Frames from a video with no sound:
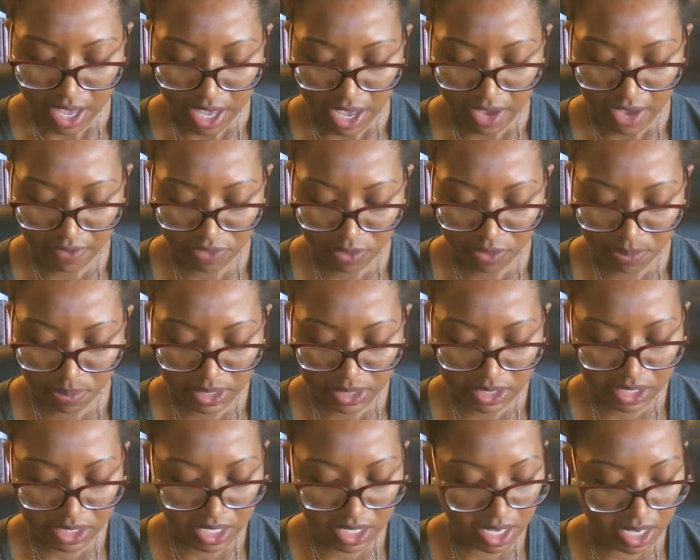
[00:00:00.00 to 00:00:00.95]
If the
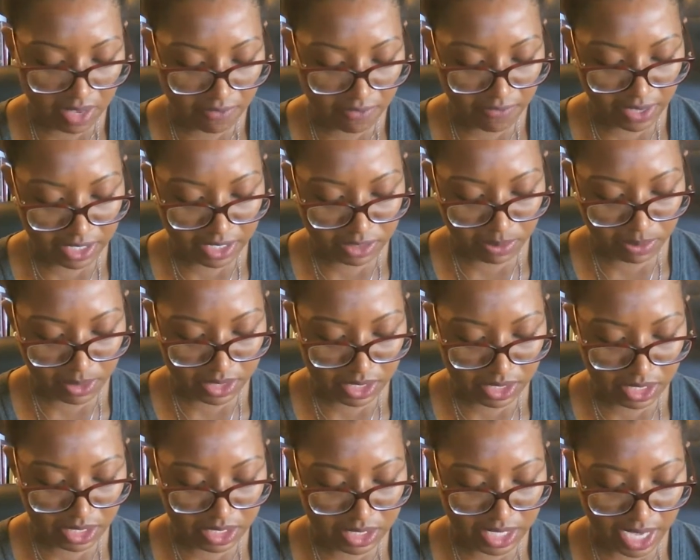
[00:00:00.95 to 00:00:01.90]
president and vice
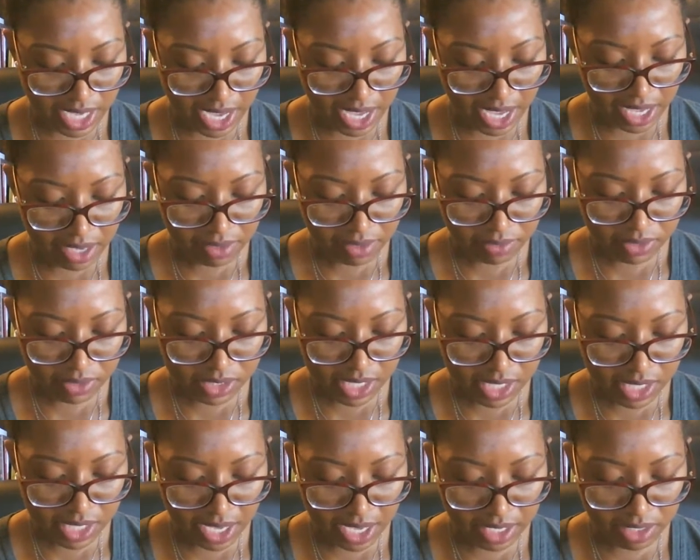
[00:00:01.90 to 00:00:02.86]
president die,
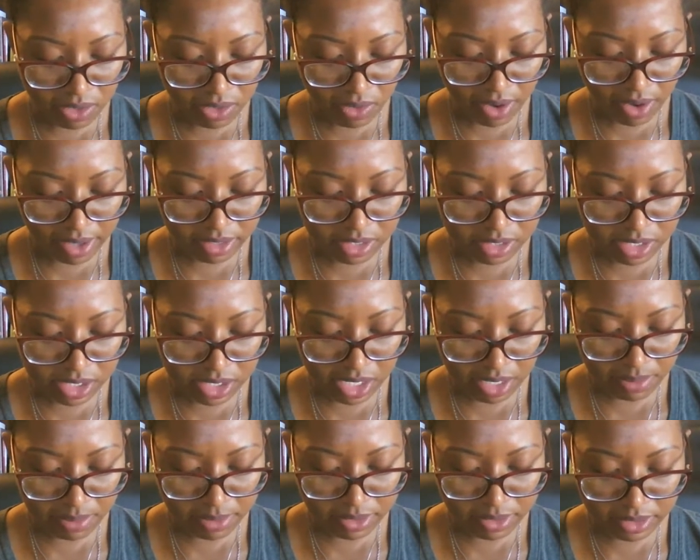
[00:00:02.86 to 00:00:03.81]
resign, or are
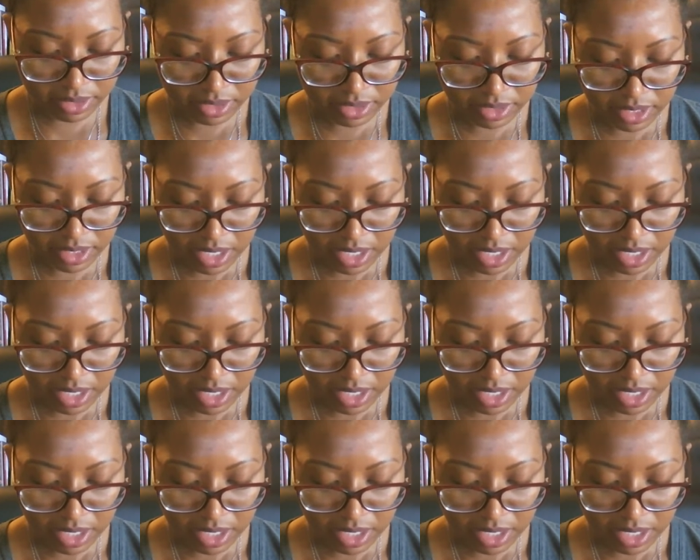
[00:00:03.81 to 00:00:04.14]
disabled,